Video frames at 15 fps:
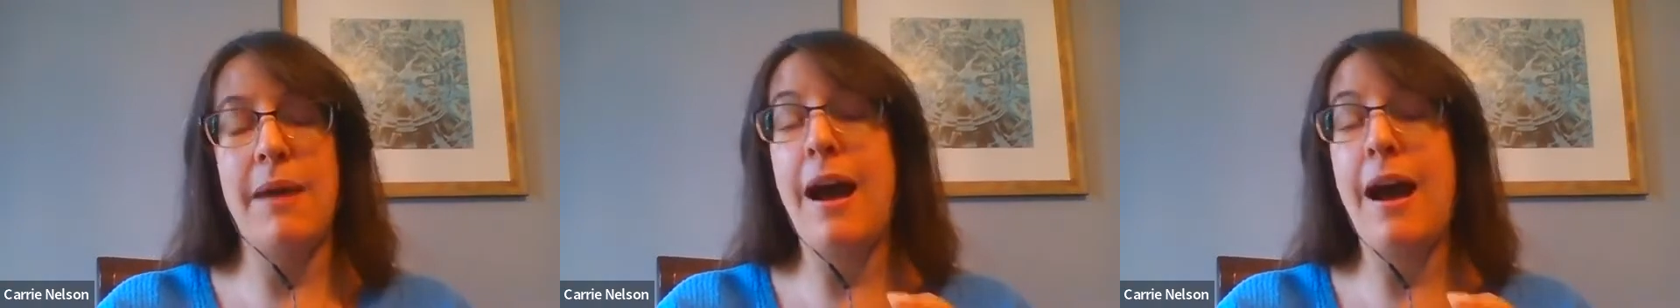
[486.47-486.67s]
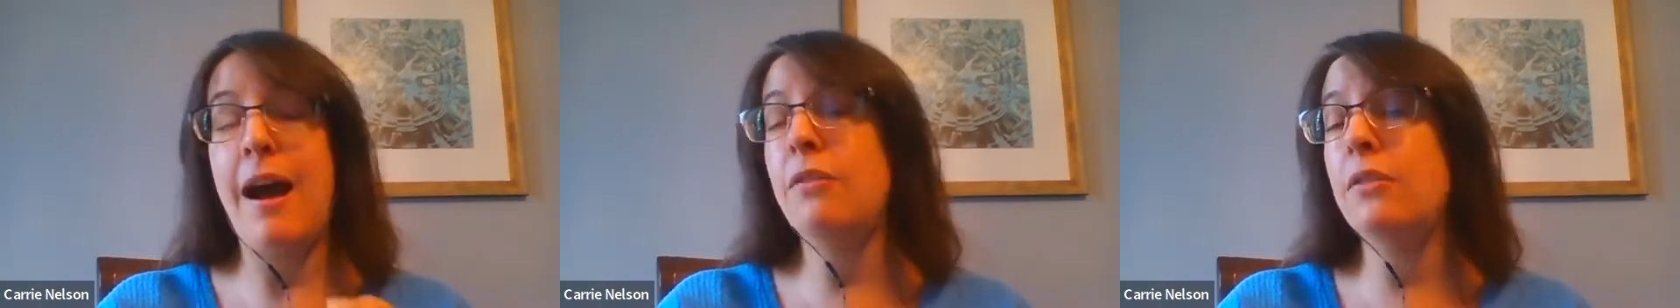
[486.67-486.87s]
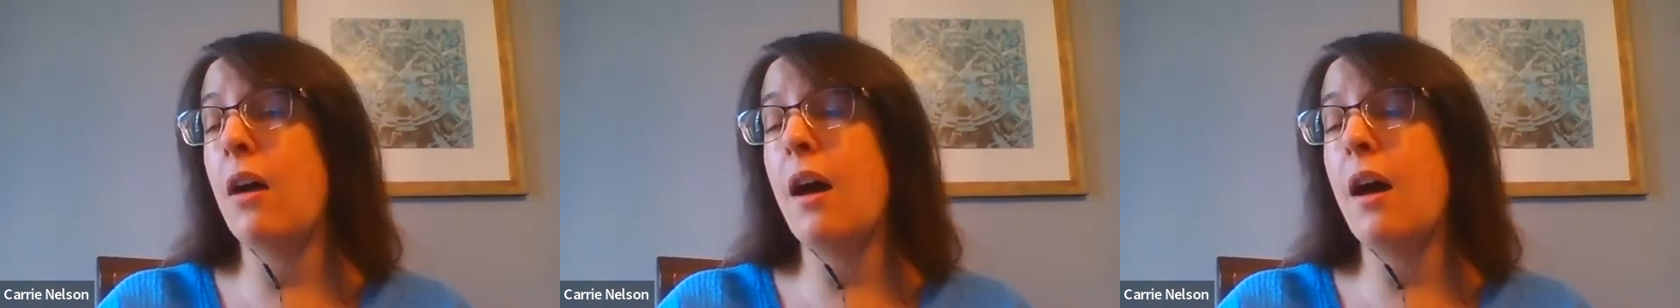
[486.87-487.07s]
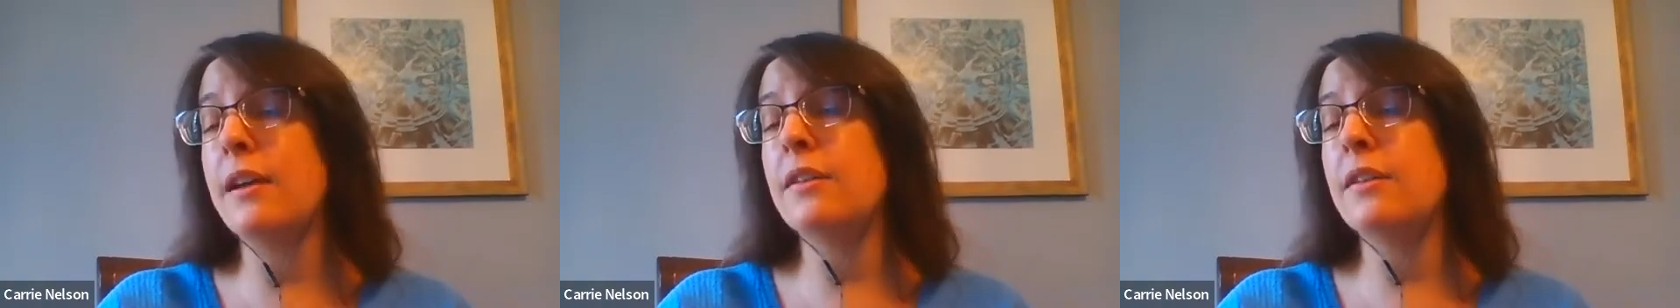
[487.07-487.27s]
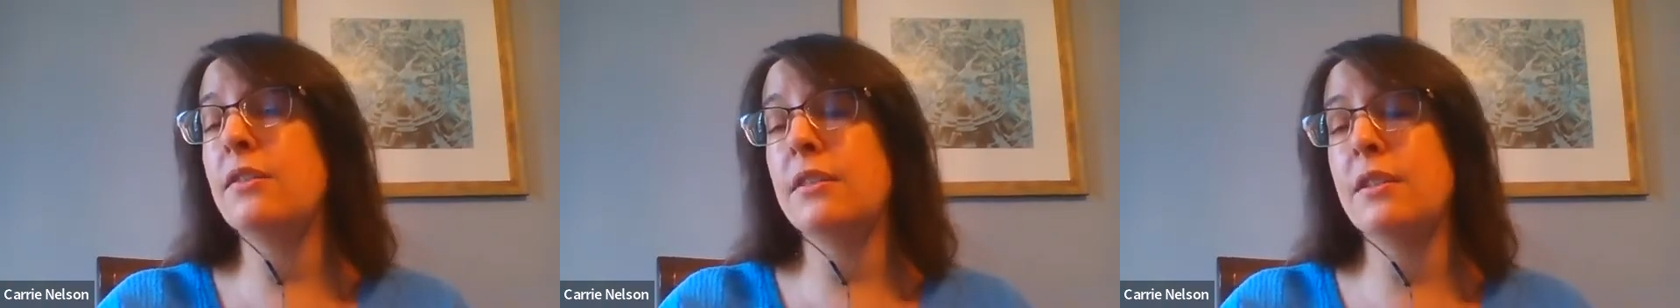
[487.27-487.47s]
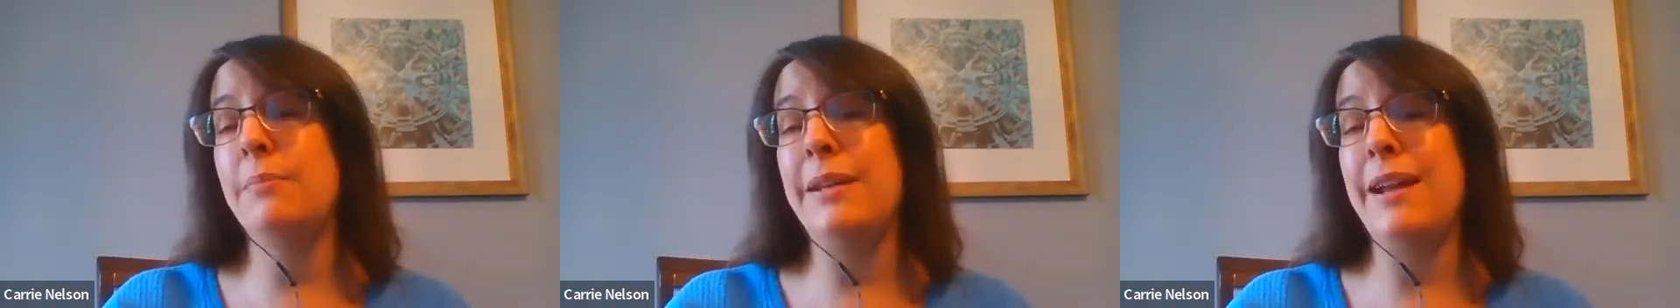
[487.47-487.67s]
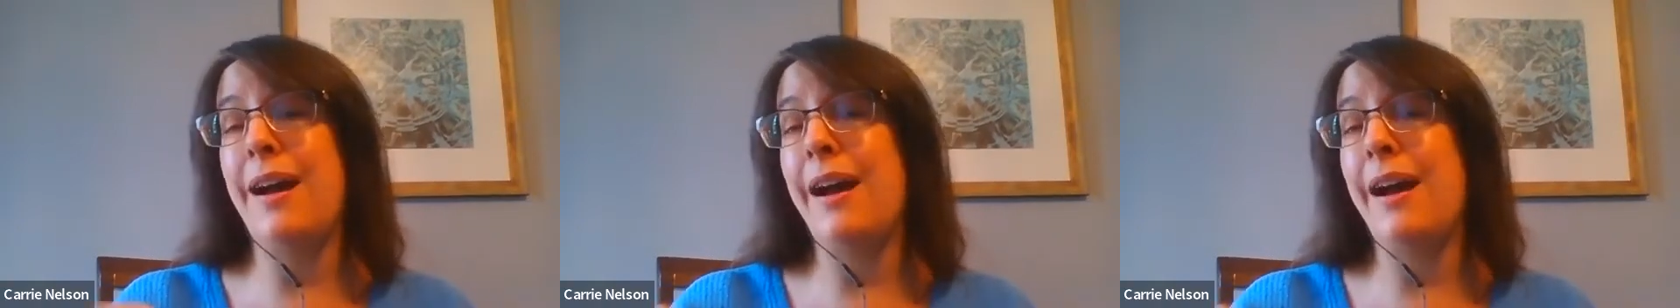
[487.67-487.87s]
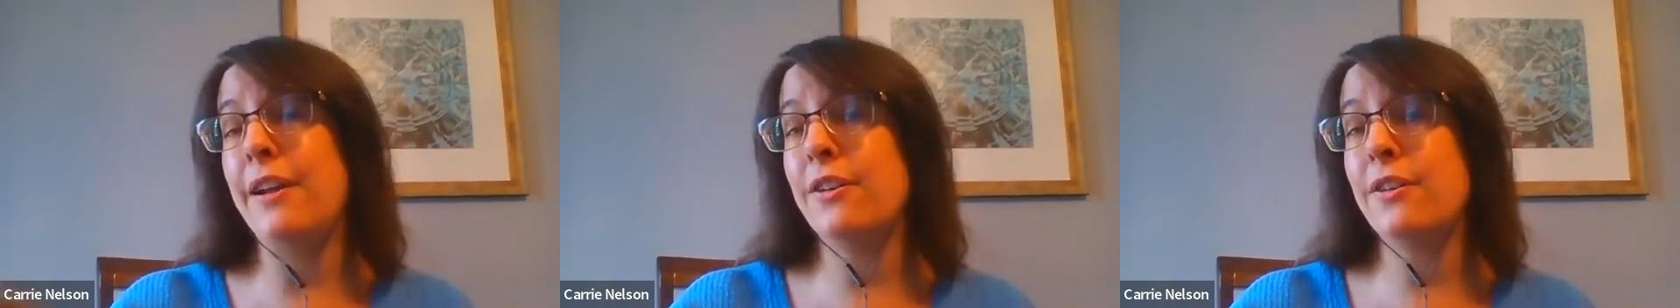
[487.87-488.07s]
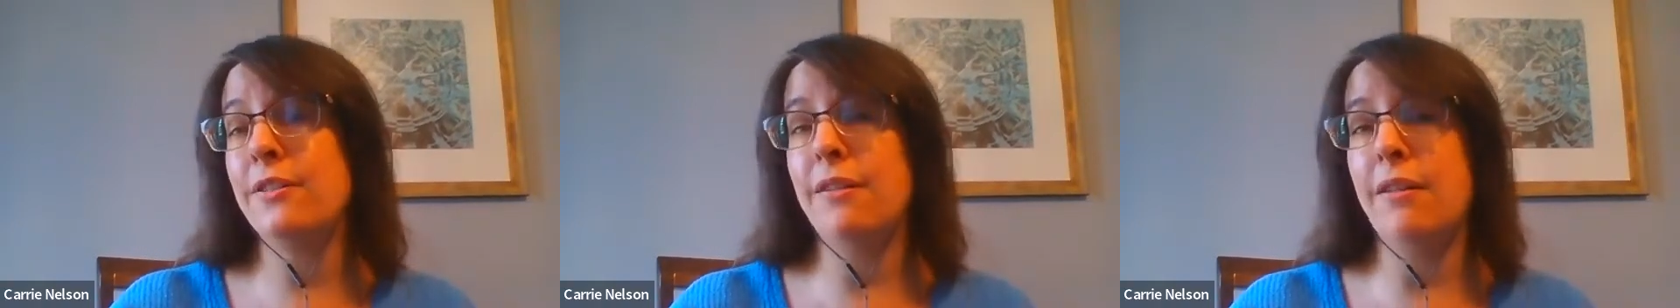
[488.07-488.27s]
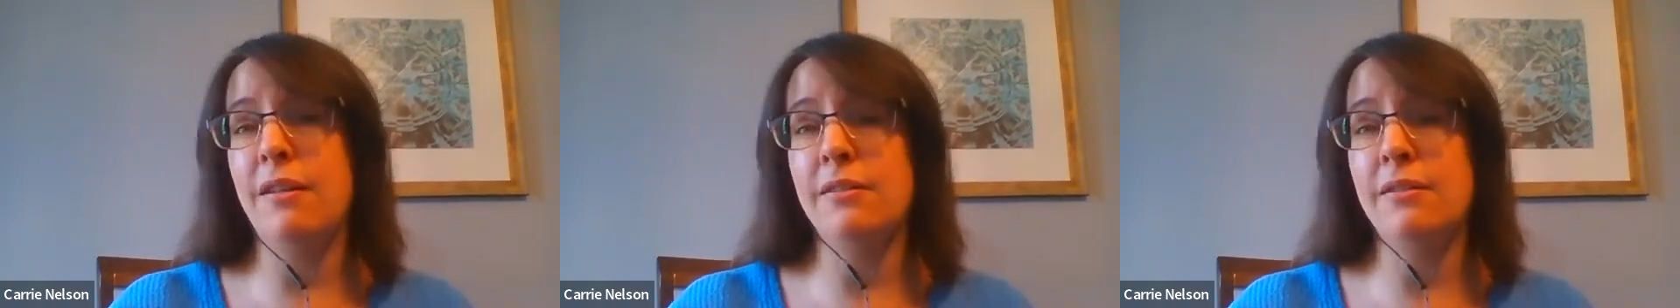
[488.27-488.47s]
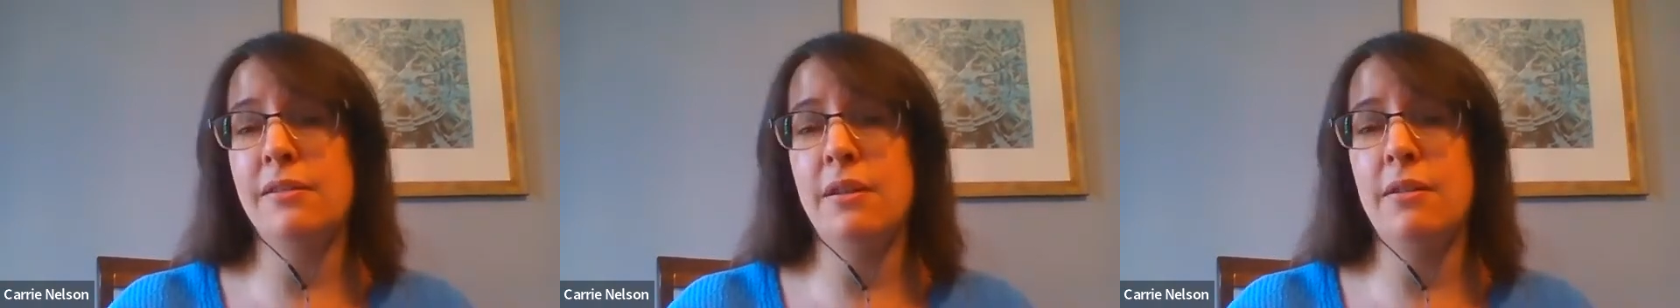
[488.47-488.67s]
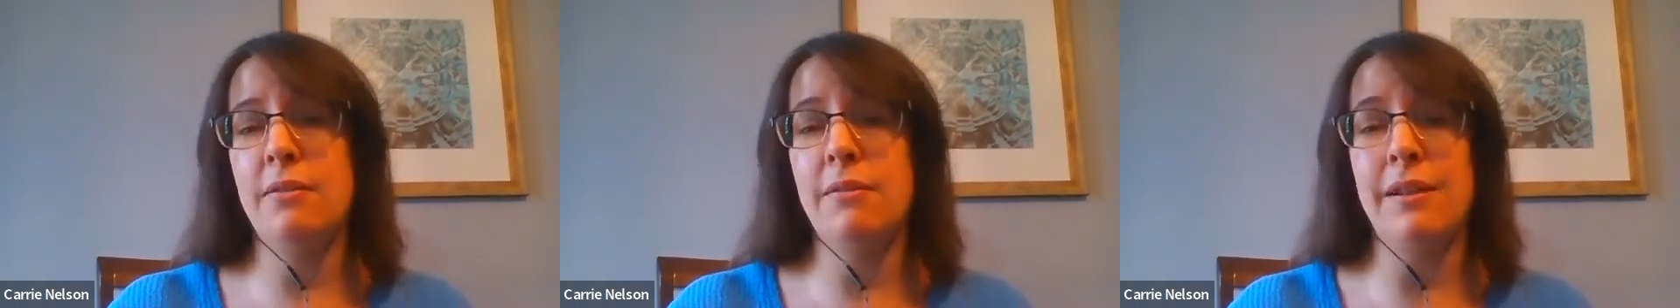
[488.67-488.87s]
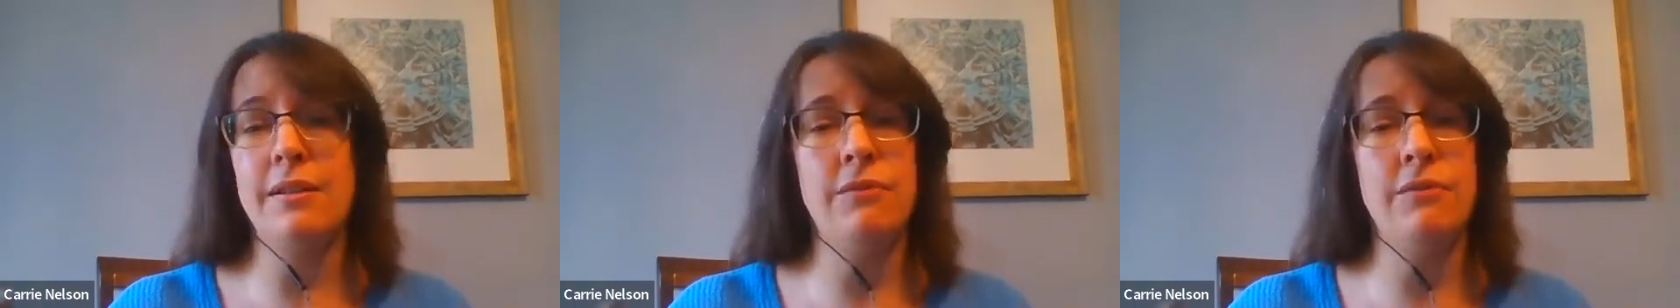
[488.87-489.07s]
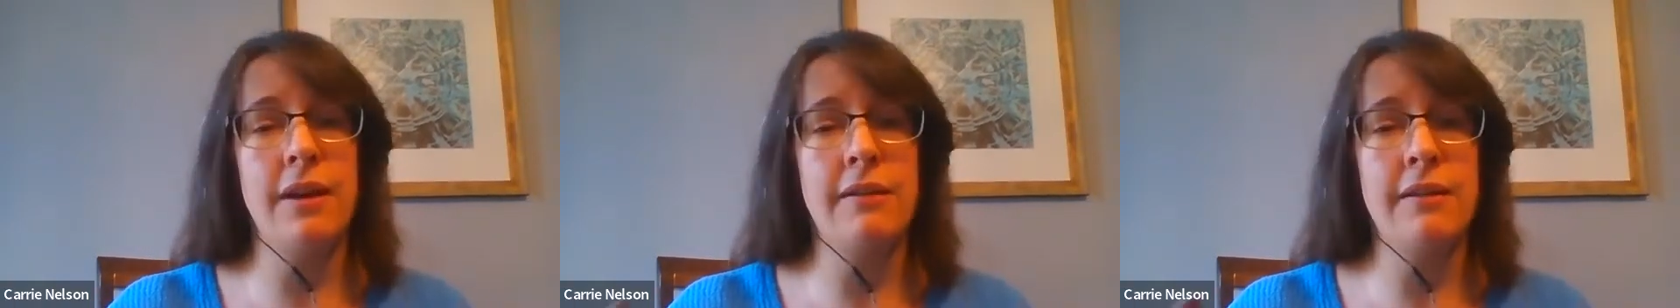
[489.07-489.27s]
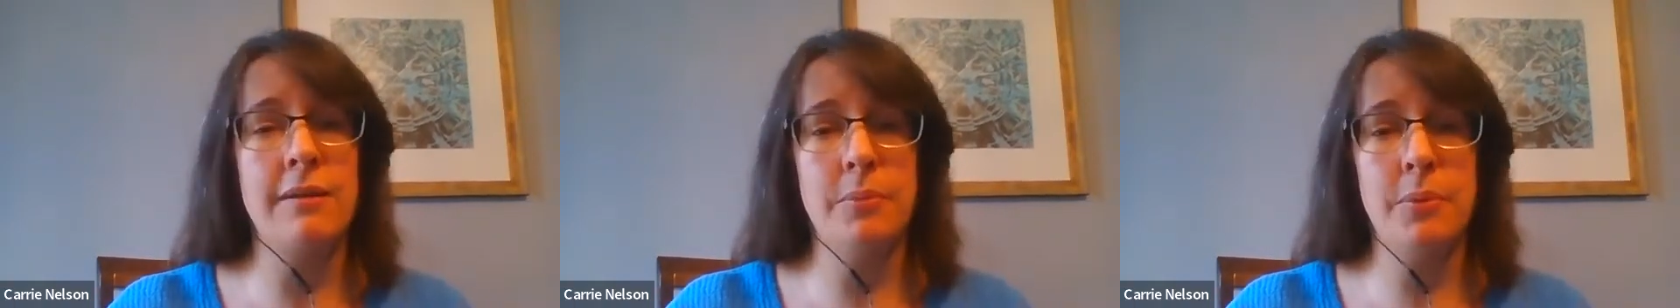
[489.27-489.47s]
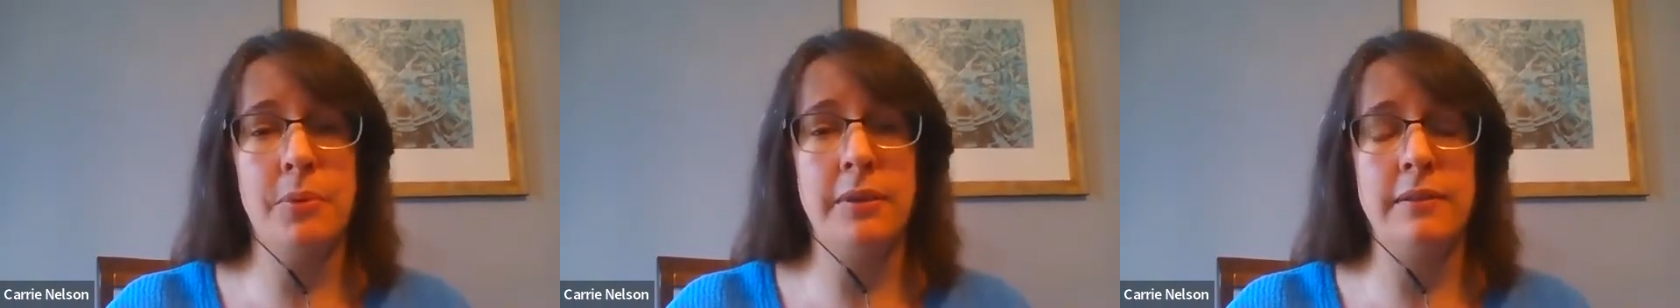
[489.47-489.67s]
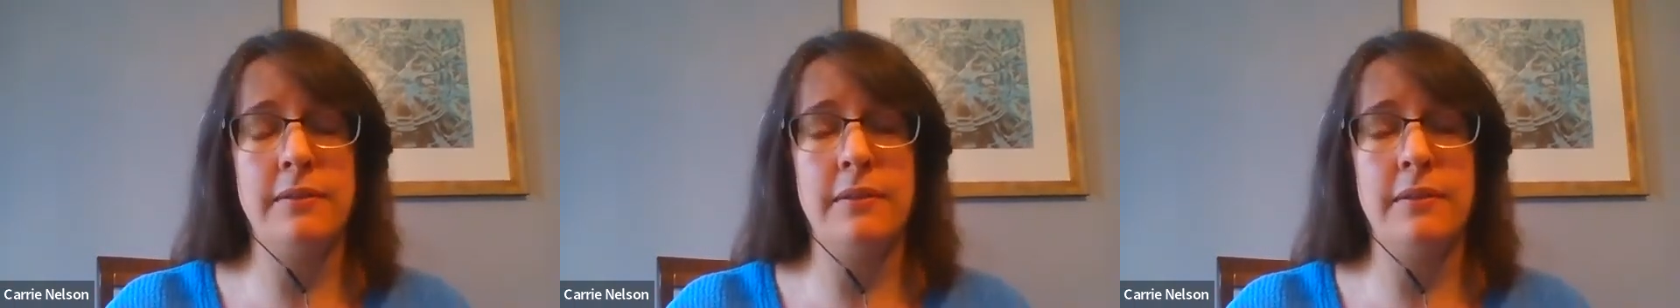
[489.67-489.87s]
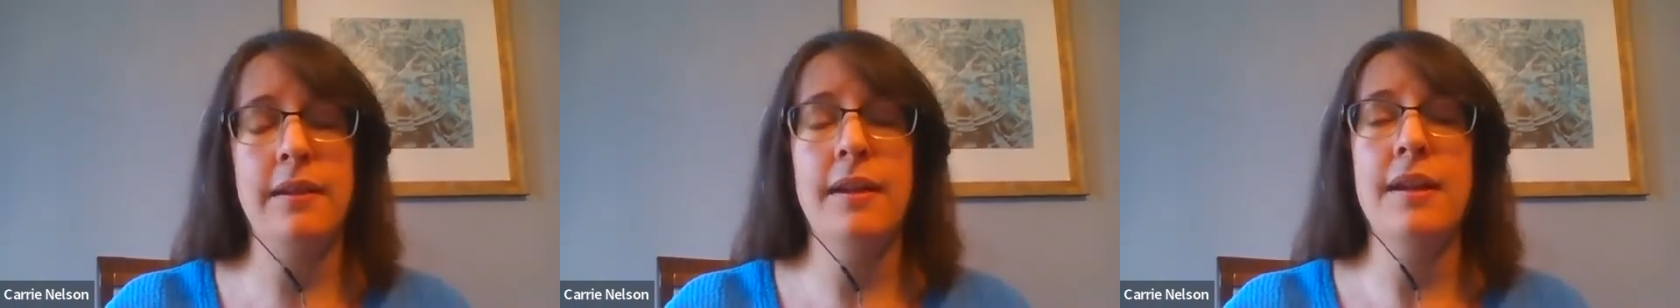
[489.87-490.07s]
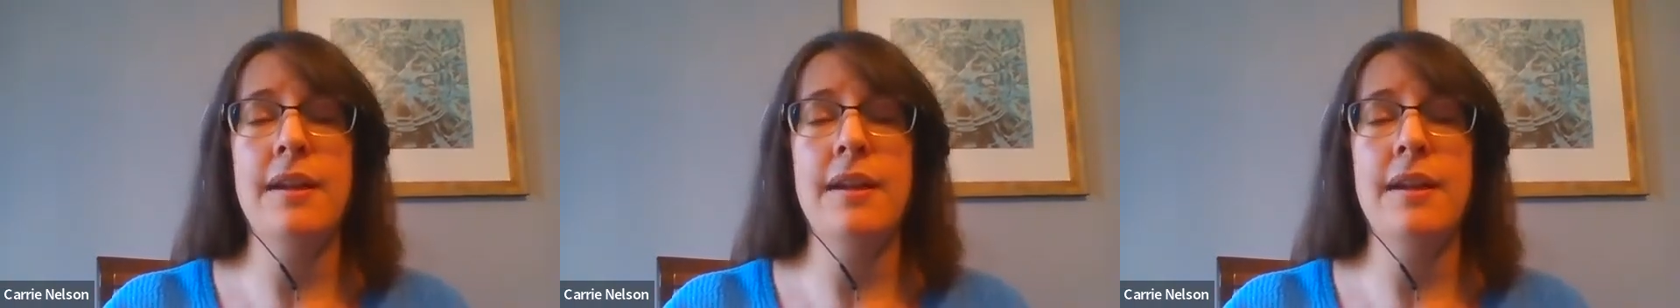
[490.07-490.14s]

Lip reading: how long it took to be hired also. That's very important.